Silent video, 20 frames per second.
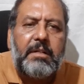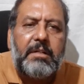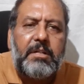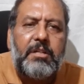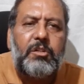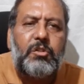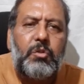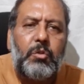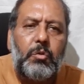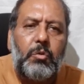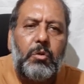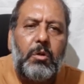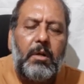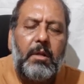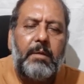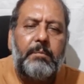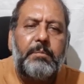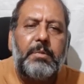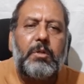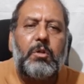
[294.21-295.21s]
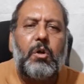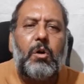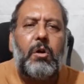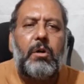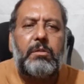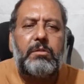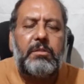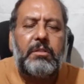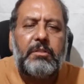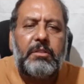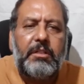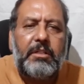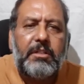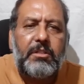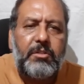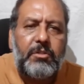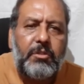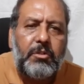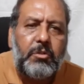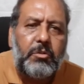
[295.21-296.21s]
tissue because these
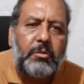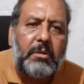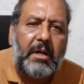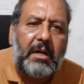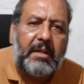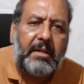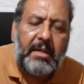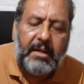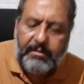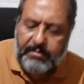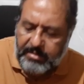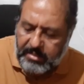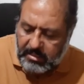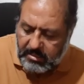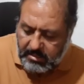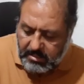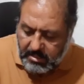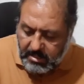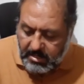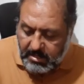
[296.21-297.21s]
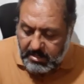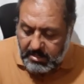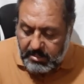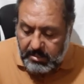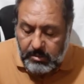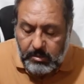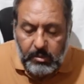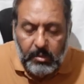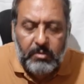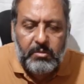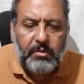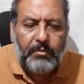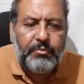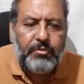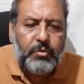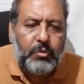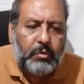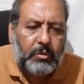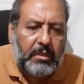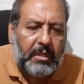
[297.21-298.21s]
tissue are having lot of
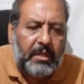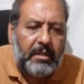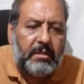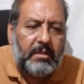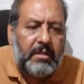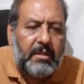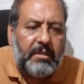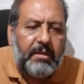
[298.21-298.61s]
sugar,